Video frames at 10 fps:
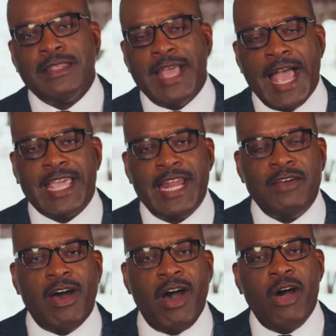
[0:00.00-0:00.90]
I can
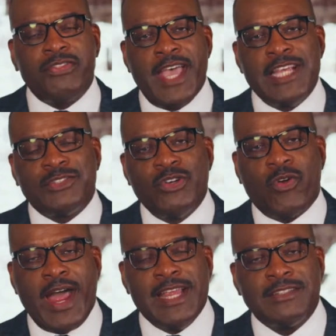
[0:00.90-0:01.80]
have all things through
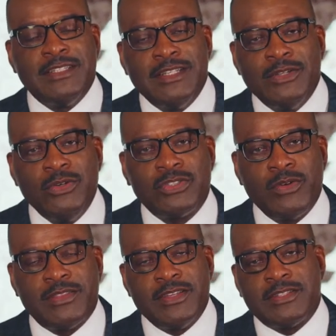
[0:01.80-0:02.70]
Christ who
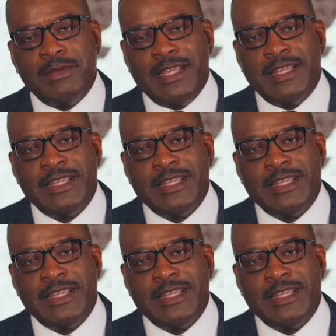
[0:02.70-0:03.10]
strengthens me.